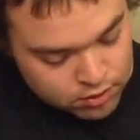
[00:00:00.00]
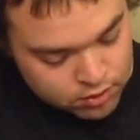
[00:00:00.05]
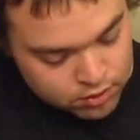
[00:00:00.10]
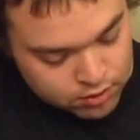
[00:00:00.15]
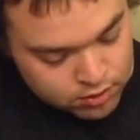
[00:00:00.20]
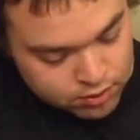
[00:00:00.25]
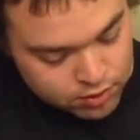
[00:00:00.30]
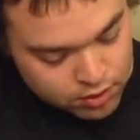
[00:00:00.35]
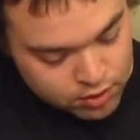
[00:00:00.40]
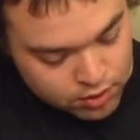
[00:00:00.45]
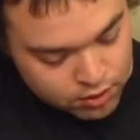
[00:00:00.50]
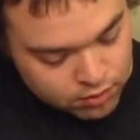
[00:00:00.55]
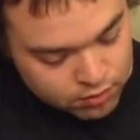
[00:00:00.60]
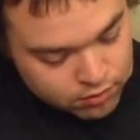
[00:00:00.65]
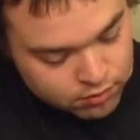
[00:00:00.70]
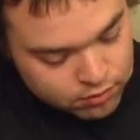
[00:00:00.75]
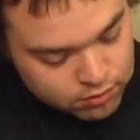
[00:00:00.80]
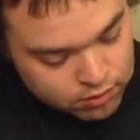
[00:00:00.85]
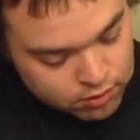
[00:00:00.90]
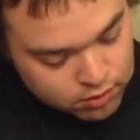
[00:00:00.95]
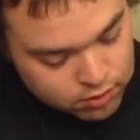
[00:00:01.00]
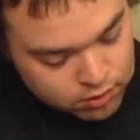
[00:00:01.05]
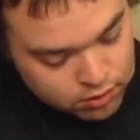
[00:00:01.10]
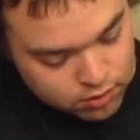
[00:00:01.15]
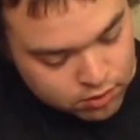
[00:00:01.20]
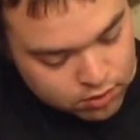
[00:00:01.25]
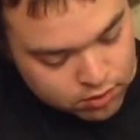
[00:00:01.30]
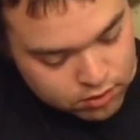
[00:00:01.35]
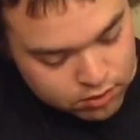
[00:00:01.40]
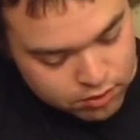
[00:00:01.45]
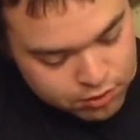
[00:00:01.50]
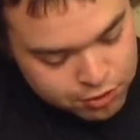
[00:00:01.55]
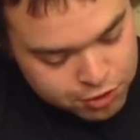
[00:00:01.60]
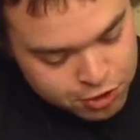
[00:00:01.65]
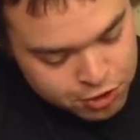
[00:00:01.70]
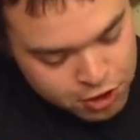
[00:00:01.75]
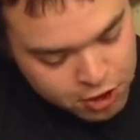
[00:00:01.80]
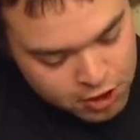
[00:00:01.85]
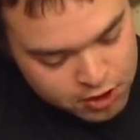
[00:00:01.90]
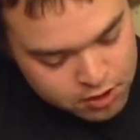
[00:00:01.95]
So,
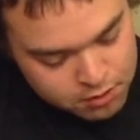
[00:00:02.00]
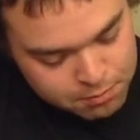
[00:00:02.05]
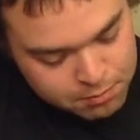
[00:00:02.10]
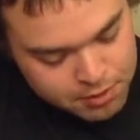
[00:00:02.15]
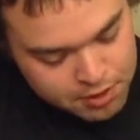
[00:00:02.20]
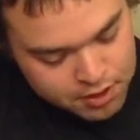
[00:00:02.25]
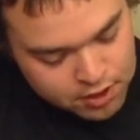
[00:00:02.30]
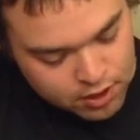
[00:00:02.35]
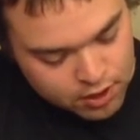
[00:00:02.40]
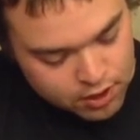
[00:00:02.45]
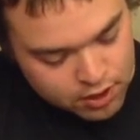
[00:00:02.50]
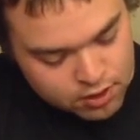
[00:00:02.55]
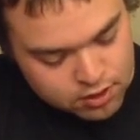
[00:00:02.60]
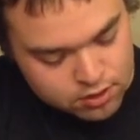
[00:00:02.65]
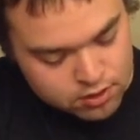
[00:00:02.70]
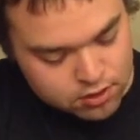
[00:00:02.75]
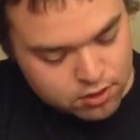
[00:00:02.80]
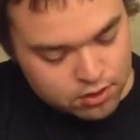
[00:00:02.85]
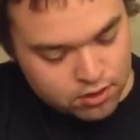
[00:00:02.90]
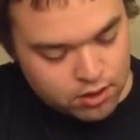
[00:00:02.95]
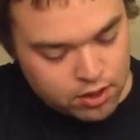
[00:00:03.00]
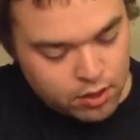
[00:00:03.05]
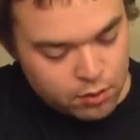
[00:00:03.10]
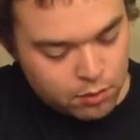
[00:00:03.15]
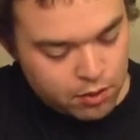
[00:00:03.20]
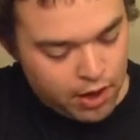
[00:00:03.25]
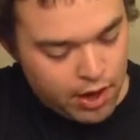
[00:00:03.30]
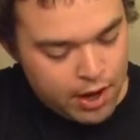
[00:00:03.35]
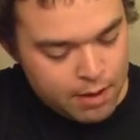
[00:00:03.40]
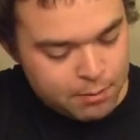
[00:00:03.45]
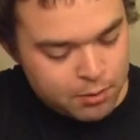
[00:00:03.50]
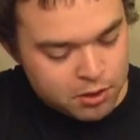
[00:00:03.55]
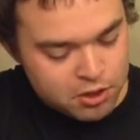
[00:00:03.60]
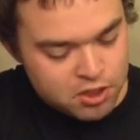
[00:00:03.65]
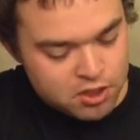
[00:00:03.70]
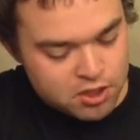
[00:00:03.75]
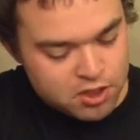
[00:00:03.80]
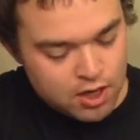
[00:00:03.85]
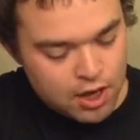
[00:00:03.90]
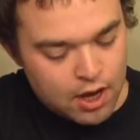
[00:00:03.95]
just because they were able
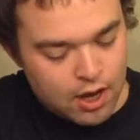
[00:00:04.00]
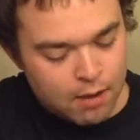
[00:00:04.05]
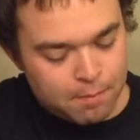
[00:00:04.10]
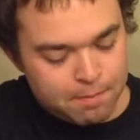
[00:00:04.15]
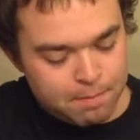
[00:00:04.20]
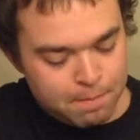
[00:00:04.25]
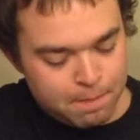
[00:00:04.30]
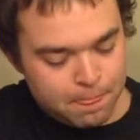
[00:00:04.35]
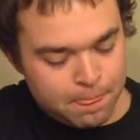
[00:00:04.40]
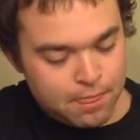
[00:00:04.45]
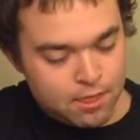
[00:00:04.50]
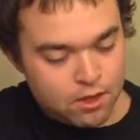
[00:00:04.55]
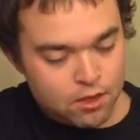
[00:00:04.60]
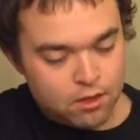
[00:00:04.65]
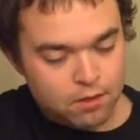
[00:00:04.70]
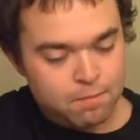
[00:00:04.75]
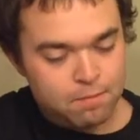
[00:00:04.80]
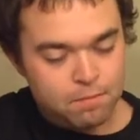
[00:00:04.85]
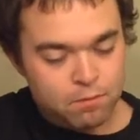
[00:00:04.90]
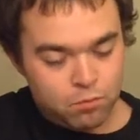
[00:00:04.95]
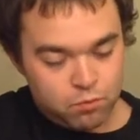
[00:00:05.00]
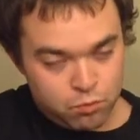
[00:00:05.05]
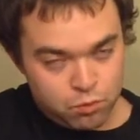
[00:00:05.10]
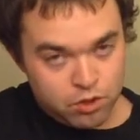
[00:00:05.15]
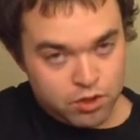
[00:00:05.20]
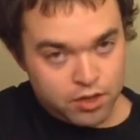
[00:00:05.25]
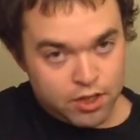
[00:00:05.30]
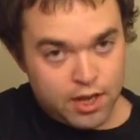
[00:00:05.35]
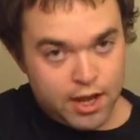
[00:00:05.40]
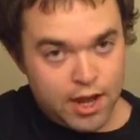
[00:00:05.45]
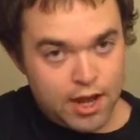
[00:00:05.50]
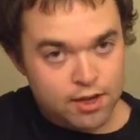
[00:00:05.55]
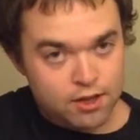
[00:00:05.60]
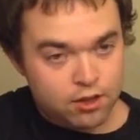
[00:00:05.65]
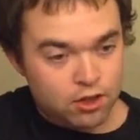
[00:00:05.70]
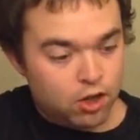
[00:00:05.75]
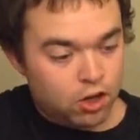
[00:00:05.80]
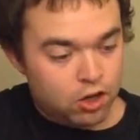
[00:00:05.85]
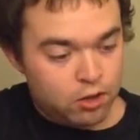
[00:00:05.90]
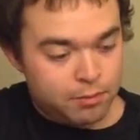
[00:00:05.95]
to top what they had
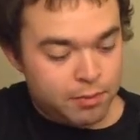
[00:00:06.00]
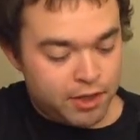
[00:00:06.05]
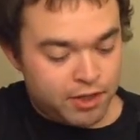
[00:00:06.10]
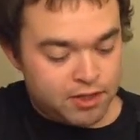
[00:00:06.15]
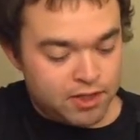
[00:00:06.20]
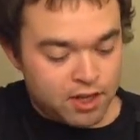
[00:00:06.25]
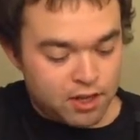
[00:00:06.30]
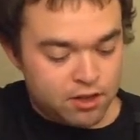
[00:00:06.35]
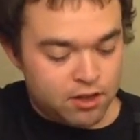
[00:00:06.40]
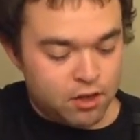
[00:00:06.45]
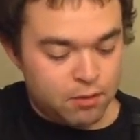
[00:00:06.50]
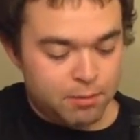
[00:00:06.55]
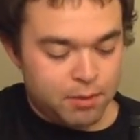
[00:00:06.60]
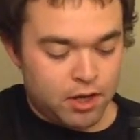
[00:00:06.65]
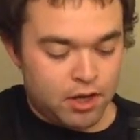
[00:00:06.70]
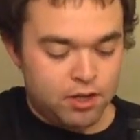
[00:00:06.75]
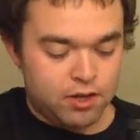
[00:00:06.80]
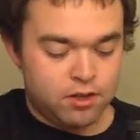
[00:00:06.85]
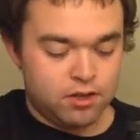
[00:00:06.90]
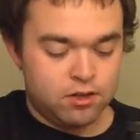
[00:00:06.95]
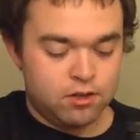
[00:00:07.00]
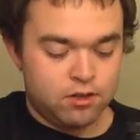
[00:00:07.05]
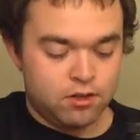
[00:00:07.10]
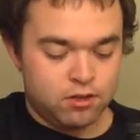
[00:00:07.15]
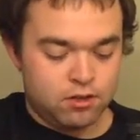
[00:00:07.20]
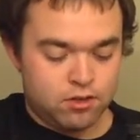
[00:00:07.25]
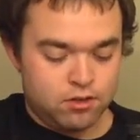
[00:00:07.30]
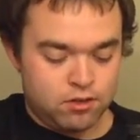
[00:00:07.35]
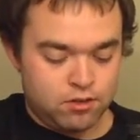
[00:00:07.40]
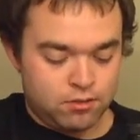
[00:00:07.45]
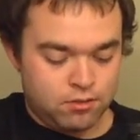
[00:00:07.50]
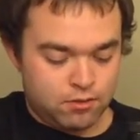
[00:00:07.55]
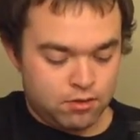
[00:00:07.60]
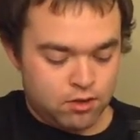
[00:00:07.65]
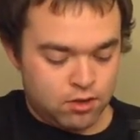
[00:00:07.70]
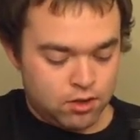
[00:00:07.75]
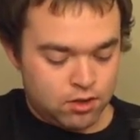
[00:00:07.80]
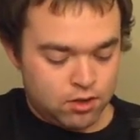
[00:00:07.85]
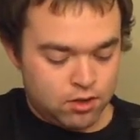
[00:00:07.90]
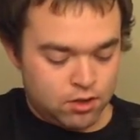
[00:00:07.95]
in the Ardbeg tenure by,
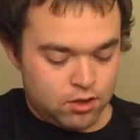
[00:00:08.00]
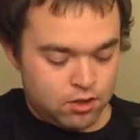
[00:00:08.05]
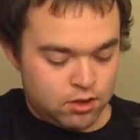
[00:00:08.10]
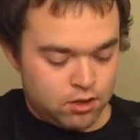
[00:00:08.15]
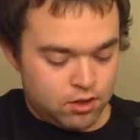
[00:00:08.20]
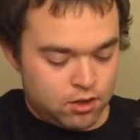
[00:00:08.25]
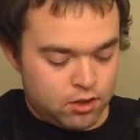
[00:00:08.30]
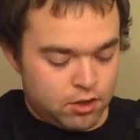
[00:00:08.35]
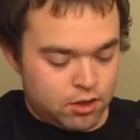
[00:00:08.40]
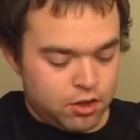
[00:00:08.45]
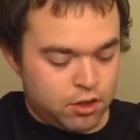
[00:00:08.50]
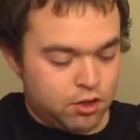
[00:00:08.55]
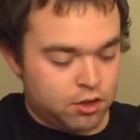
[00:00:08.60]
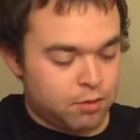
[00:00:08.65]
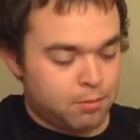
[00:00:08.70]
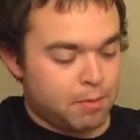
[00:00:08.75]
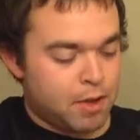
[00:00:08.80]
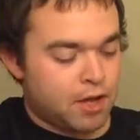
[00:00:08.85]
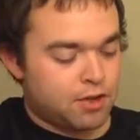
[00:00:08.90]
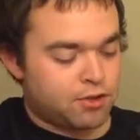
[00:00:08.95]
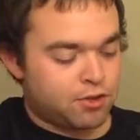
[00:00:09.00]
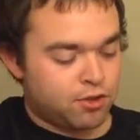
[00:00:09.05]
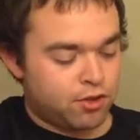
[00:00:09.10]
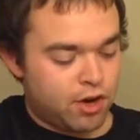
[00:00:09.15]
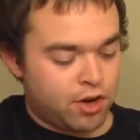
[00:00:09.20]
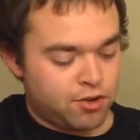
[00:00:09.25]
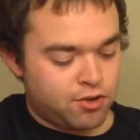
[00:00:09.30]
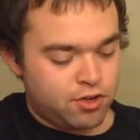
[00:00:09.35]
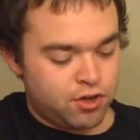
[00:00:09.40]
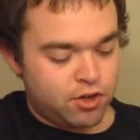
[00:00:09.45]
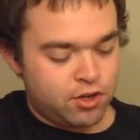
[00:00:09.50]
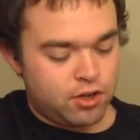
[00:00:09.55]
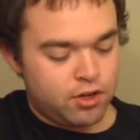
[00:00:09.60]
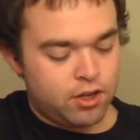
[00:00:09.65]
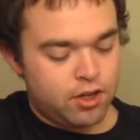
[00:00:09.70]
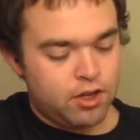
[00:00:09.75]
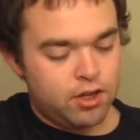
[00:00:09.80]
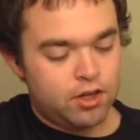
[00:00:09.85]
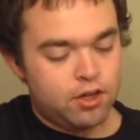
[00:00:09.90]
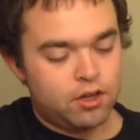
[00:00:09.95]
you know, the maturation
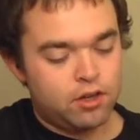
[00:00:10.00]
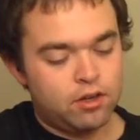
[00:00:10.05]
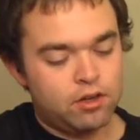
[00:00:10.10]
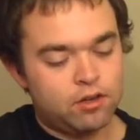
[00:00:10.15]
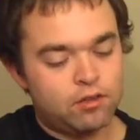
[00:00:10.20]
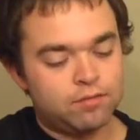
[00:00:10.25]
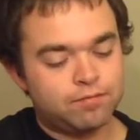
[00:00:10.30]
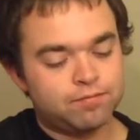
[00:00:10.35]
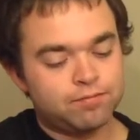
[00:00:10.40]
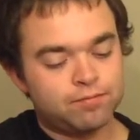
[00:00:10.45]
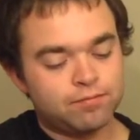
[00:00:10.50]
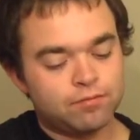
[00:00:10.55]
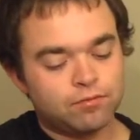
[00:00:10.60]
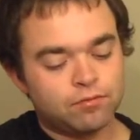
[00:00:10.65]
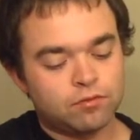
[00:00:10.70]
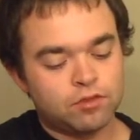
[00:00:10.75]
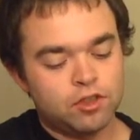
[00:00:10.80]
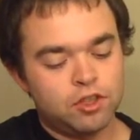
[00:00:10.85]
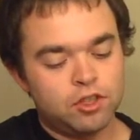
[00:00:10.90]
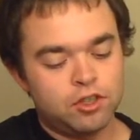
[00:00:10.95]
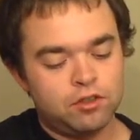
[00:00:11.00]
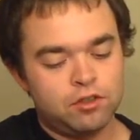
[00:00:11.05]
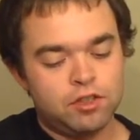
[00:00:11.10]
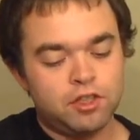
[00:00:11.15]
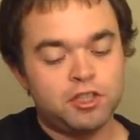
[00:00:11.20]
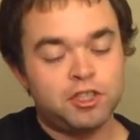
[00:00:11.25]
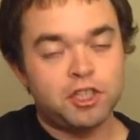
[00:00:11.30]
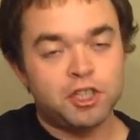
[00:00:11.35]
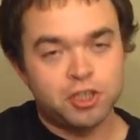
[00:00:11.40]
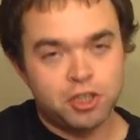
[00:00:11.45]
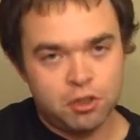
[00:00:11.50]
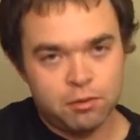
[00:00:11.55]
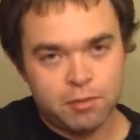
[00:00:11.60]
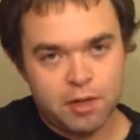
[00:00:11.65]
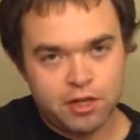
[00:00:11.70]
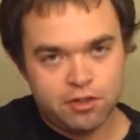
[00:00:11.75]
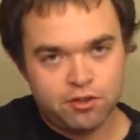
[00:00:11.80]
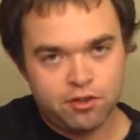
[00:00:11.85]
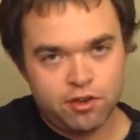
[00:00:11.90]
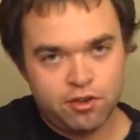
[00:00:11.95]
in, you know, the additional
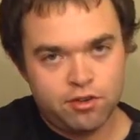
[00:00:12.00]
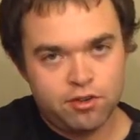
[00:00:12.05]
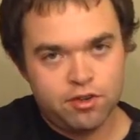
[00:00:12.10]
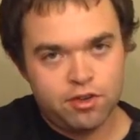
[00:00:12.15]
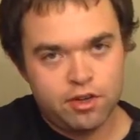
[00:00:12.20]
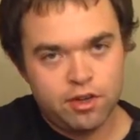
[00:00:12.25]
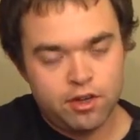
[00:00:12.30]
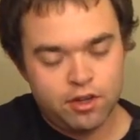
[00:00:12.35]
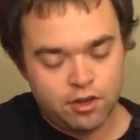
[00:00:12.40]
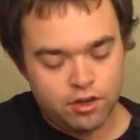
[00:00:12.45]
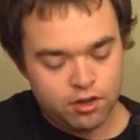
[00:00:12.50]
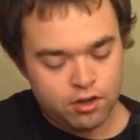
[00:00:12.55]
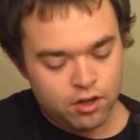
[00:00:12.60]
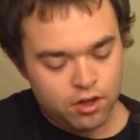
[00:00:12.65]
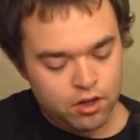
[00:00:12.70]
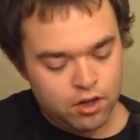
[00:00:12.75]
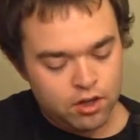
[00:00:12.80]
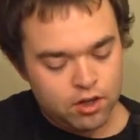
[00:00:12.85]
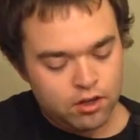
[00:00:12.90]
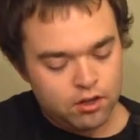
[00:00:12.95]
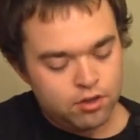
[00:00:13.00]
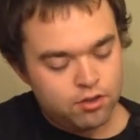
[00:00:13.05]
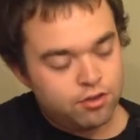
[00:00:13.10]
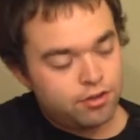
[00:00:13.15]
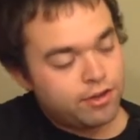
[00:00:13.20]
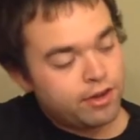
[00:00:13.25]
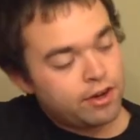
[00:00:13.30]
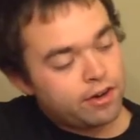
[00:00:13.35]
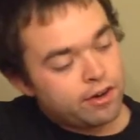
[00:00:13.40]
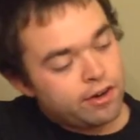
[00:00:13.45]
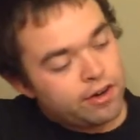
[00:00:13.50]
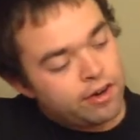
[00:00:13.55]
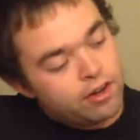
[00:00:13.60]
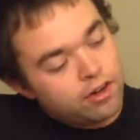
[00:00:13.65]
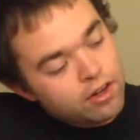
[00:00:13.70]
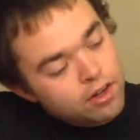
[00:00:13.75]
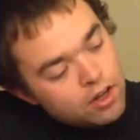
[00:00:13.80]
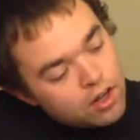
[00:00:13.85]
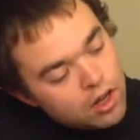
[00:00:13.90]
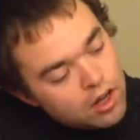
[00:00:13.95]
maturation in the sherry
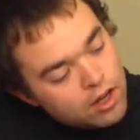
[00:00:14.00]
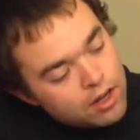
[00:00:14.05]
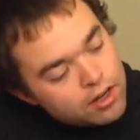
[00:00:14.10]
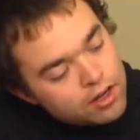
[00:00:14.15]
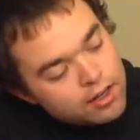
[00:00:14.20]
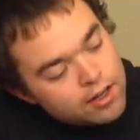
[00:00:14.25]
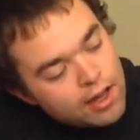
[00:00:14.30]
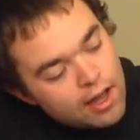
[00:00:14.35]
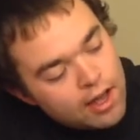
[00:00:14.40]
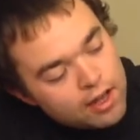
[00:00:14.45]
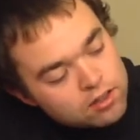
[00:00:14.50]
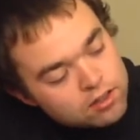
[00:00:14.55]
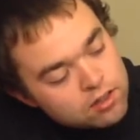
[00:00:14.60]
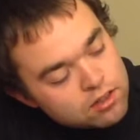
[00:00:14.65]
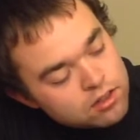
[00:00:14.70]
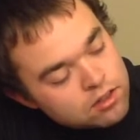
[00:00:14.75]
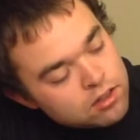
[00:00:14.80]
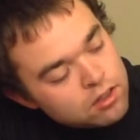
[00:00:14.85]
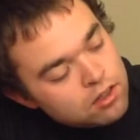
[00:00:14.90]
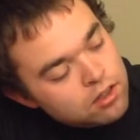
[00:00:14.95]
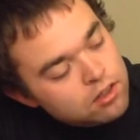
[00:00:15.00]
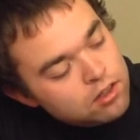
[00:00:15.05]
casks,